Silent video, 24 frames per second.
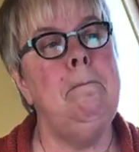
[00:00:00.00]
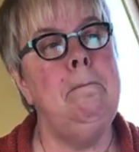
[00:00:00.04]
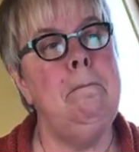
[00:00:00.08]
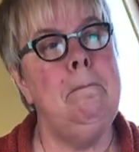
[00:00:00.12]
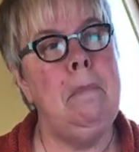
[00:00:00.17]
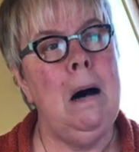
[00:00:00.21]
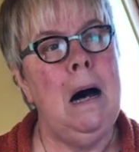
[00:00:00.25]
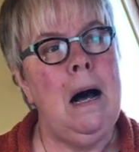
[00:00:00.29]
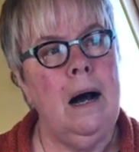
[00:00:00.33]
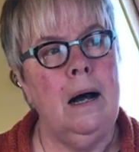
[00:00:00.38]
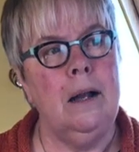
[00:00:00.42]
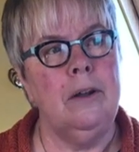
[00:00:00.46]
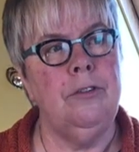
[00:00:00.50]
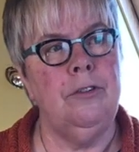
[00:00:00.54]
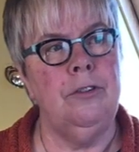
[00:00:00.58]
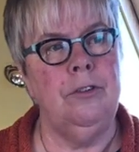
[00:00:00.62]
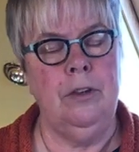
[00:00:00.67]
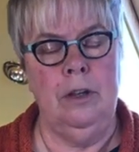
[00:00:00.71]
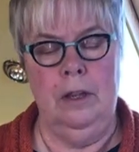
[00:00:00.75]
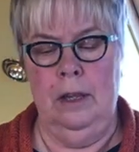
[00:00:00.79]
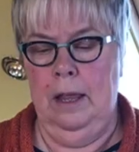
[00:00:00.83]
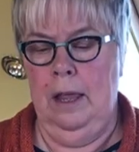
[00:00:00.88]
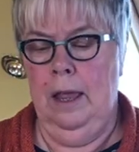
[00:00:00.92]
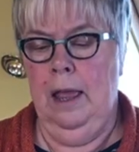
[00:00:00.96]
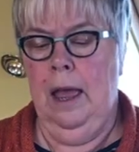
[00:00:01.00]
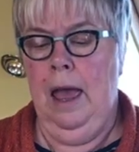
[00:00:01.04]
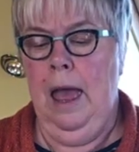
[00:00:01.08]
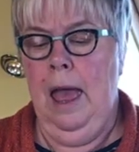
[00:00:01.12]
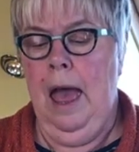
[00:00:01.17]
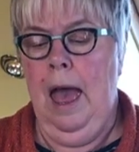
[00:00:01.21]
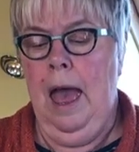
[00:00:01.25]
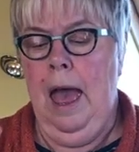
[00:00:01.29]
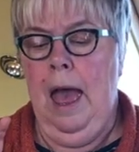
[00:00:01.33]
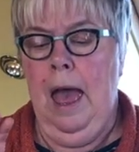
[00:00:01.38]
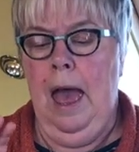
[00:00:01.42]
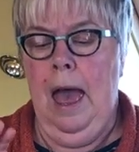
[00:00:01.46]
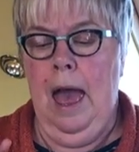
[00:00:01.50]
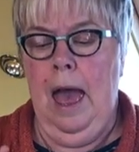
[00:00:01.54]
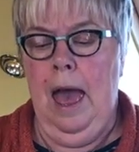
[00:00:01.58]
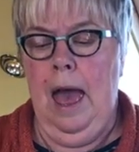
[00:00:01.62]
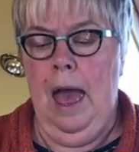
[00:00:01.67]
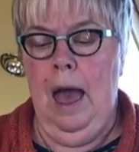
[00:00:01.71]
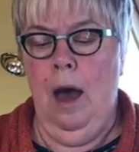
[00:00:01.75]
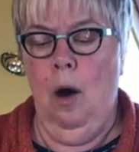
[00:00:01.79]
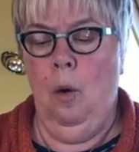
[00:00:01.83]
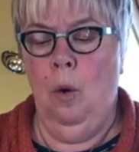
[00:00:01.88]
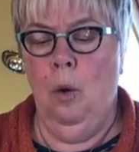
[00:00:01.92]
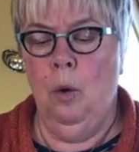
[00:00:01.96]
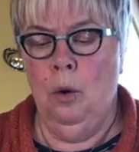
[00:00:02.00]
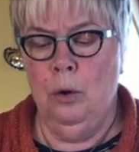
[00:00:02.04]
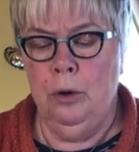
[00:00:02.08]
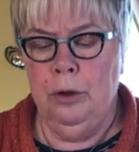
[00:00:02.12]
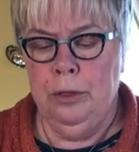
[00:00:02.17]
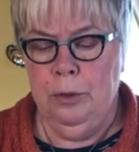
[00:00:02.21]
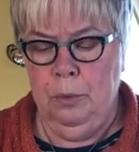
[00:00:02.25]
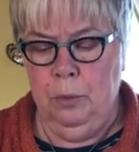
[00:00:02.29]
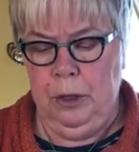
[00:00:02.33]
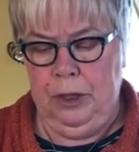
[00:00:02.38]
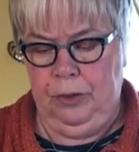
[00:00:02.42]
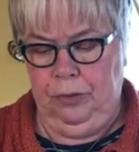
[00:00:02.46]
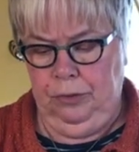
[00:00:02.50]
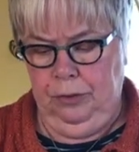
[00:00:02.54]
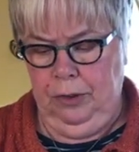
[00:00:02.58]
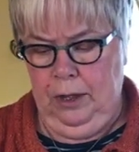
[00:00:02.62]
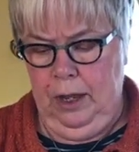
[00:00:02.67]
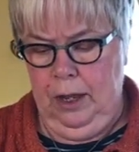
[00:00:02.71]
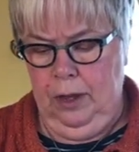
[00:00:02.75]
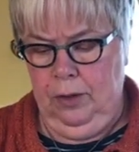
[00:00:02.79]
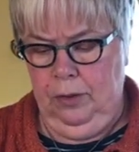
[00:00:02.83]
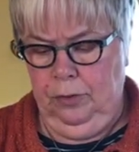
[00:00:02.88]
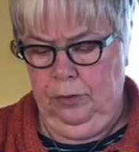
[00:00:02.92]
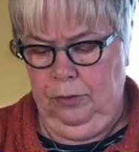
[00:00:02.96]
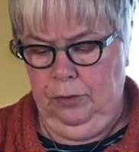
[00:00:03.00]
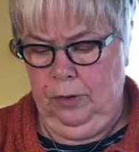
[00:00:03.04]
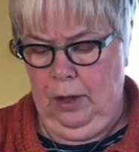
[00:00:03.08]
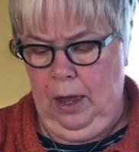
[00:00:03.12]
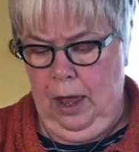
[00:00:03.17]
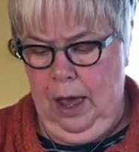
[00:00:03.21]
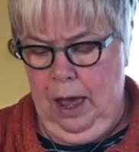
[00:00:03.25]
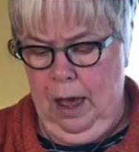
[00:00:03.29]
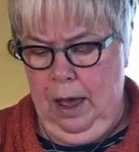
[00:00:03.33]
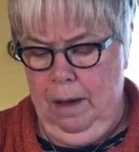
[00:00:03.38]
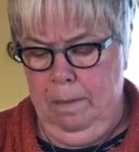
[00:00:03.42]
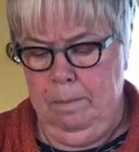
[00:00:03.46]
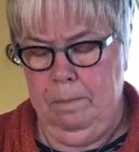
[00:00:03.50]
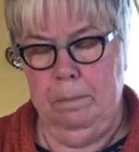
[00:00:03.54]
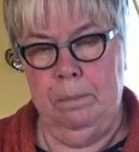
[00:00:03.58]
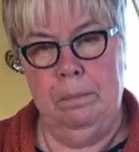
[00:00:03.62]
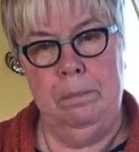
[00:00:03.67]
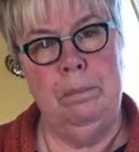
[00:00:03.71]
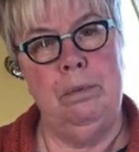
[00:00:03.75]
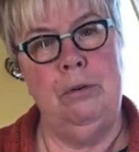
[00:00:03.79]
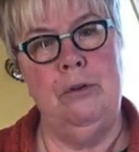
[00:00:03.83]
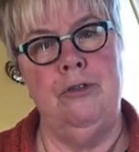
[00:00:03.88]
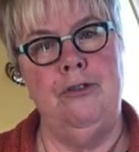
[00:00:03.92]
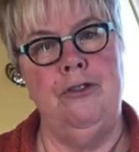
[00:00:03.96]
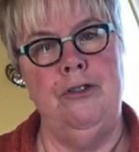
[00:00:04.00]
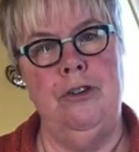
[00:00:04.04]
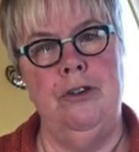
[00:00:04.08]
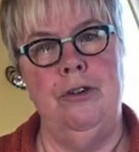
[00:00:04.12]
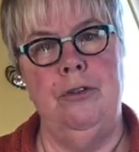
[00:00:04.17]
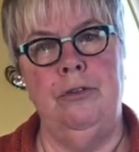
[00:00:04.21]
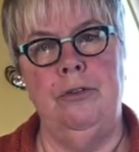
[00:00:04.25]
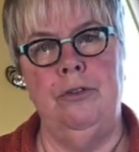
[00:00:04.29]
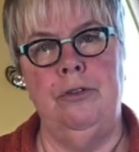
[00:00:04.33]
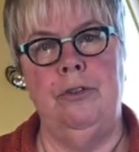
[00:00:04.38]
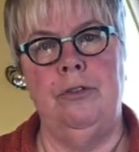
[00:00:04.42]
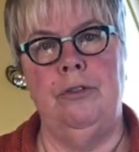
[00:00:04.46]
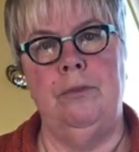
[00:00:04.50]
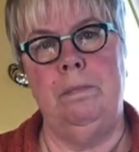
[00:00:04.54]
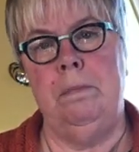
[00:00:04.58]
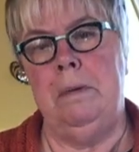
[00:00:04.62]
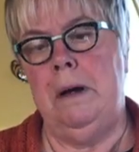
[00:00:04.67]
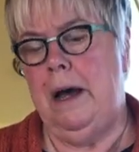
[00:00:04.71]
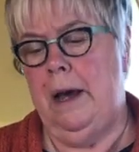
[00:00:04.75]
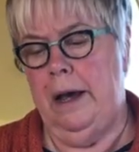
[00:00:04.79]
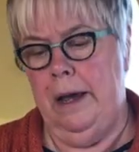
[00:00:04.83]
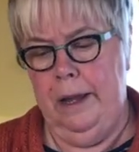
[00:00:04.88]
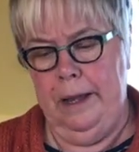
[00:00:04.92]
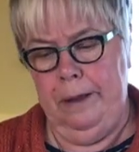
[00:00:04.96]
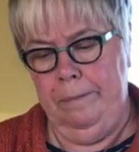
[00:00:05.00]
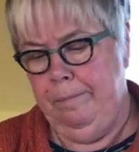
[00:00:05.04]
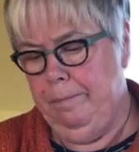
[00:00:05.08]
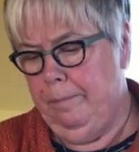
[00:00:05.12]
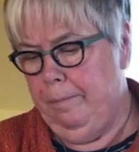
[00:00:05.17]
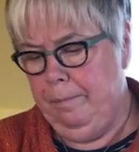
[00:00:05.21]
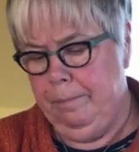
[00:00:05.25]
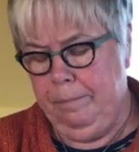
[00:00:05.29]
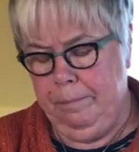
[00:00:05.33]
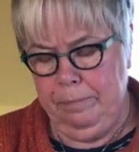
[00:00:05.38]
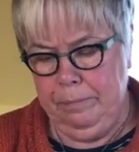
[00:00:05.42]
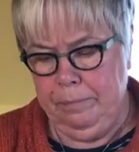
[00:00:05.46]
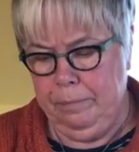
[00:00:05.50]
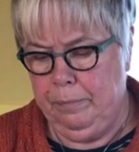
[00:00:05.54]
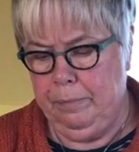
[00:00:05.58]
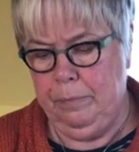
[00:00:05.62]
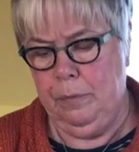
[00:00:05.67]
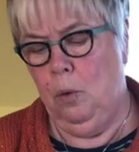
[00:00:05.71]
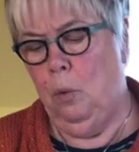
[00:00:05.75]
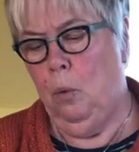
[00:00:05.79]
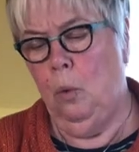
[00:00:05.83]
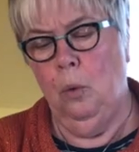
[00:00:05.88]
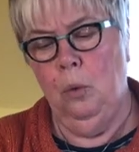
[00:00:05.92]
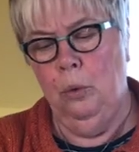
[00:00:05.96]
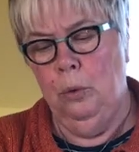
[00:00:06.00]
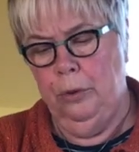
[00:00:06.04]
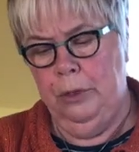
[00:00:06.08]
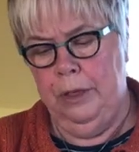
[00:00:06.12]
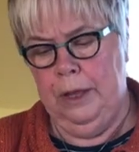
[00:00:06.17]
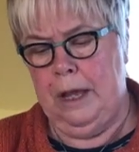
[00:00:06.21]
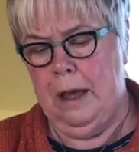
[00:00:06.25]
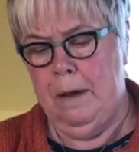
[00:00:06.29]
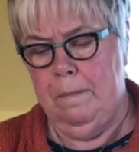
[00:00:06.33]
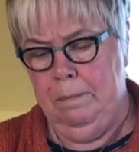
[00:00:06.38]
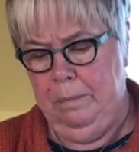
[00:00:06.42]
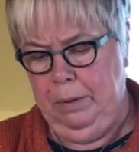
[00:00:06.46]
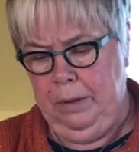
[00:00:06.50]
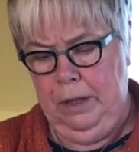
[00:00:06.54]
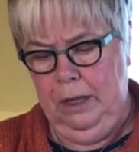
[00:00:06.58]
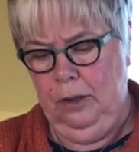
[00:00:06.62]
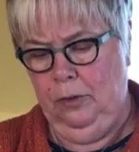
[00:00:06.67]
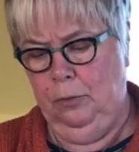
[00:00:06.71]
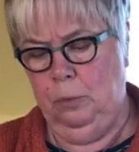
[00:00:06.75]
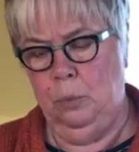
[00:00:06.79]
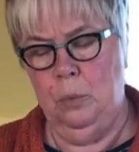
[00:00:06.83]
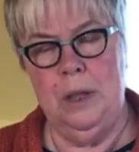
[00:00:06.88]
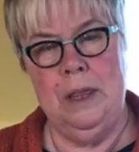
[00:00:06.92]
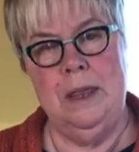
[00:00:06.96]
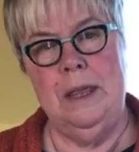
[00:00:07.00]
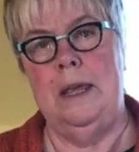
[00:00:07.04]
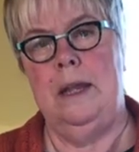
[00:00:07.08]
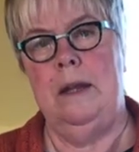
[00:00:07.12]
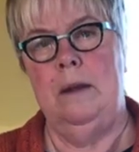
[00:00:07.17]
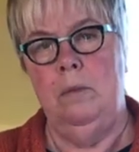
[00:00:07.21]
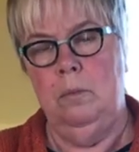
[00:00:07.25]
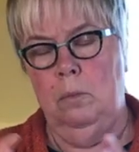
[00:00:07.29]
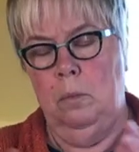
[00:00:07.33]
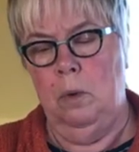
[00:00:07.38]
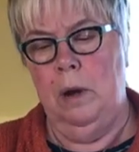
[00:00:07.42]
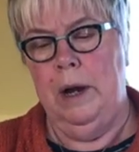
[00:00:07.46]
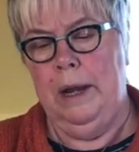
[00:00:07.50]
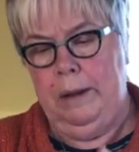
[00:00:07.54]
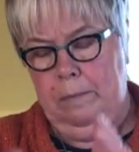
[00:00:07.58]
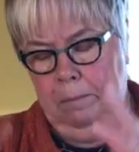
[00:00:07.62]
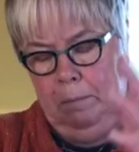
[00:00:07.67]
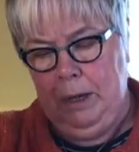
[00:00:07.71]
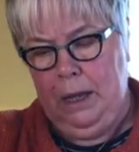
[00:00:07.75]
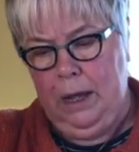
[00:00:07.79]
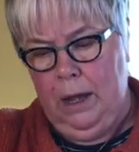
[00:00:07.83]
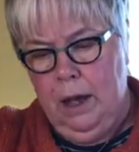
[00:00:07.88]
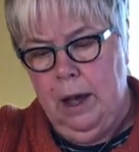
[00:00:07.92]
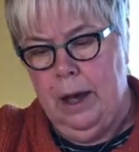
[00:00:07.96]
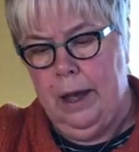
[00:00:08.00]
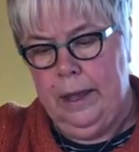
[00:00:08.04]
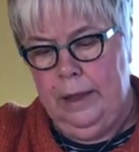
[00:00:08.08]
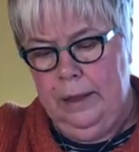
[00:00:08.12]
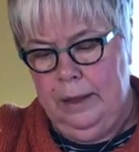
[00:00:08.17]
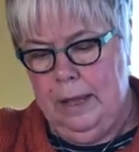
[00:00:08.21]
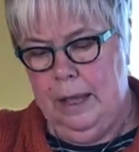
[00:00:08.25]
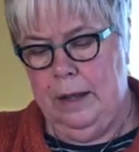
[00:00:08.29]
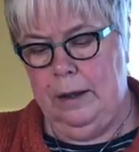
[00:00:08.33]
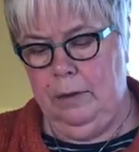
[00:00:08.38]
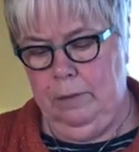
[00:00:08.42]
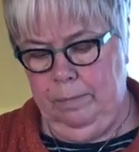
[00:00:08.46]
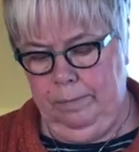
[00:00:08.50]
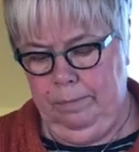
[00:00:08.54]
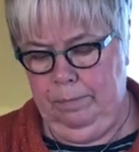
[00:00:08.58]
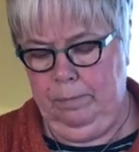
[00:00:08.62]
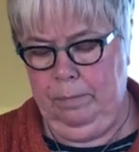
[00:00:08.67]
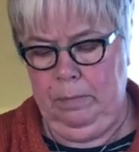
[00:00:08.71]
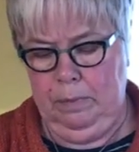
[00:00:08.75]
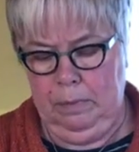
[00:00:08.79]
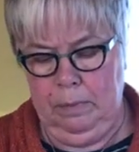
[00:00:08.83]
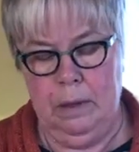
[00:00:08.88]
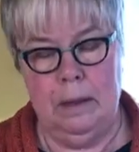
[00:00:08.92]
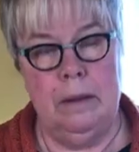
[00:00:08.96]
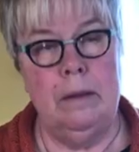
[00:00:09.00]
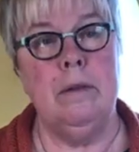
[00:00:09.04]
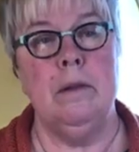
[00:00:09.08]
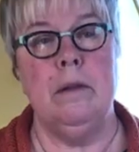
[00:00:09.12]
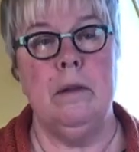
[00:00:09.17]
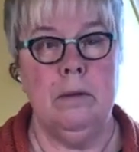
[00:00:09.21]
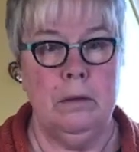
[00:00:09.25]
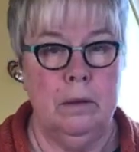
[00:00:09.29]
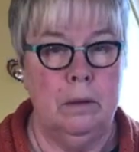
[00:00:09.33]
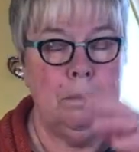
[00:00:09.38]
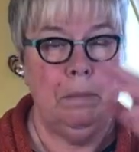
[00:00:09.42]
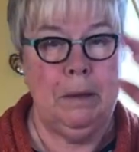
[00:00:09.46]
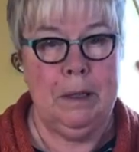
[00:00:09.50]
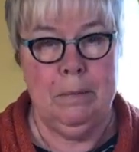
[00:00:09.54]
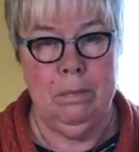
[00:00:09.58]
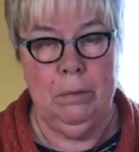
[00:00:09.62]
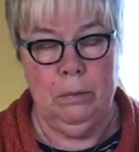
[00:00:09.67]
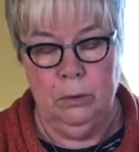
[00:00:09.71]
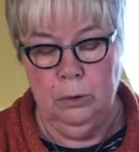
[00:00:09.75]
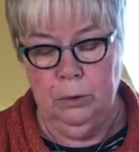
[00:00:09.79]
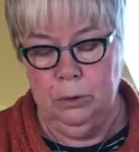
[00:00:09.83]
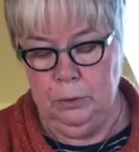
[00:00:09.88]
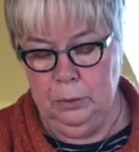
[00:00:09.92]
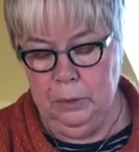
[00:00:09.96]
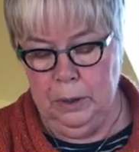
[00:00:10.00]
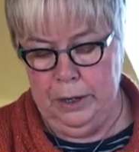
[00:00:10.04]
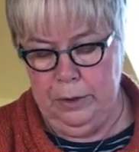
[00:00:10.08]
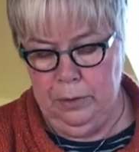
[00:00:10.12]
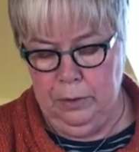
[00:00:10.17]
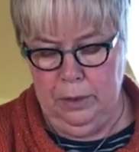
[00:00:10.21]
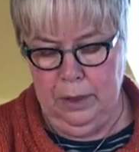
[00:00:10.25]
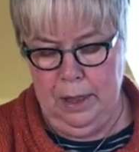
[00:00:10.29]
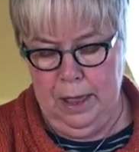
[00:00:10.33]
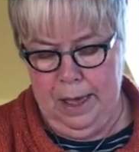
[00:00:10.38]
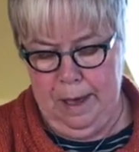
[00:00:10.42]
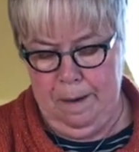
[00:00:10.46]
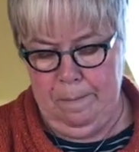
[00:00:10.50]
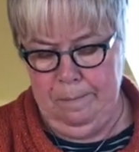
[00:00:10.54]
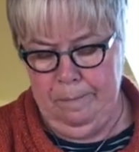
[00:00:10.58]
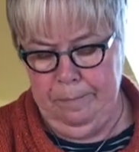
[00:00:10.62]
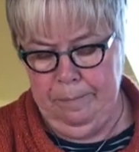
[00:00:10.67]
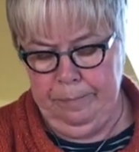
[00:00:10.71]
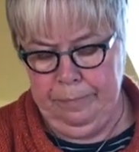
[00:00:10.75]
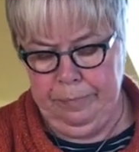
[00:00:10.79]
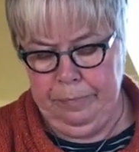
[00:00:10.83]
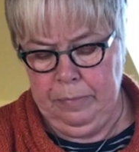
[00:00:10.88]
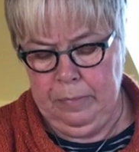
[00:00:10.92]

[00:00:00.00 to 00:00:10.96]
But all the whiskies produced by all the companies within White Mackay and then the people who own them